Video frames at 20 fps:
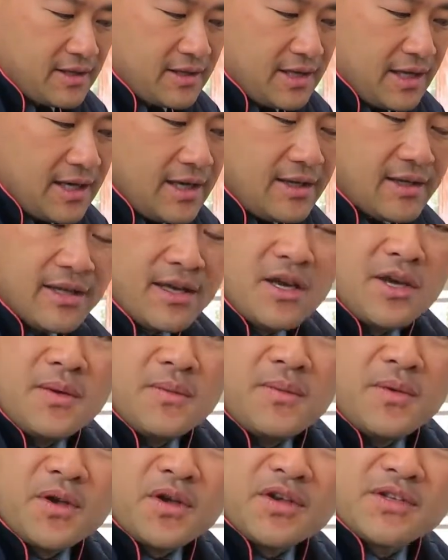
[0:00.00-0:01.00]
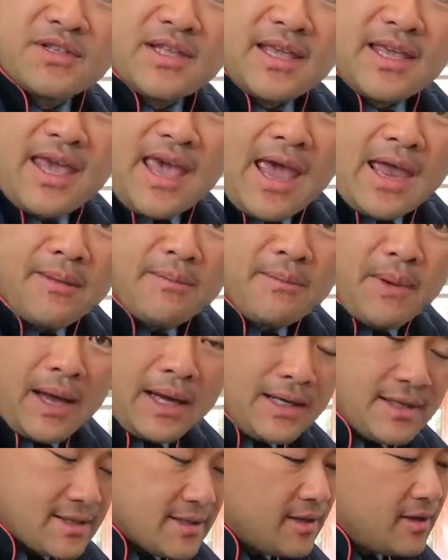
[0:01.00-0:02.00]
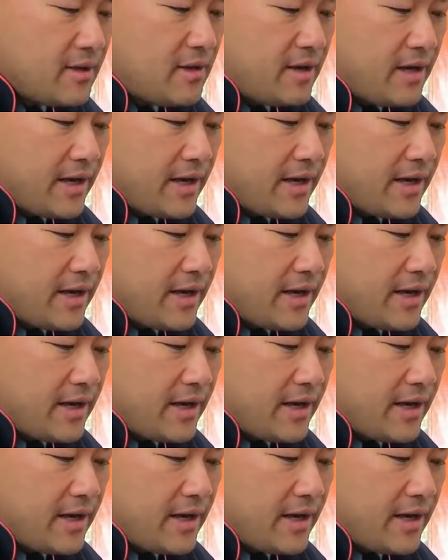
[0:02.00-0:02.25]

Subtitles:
teeth, because they can bite.